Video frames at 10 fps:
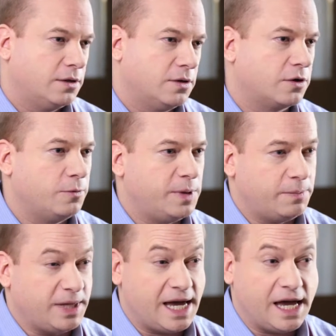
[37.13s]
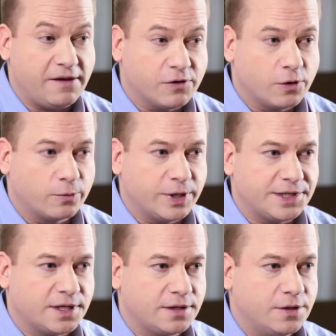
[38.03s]
There could be a behavioral
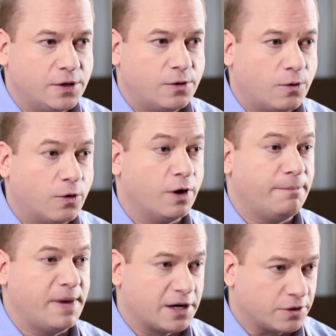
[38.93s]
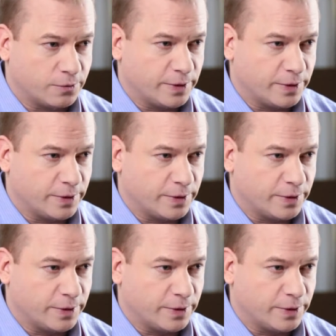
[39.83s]
reason or a medical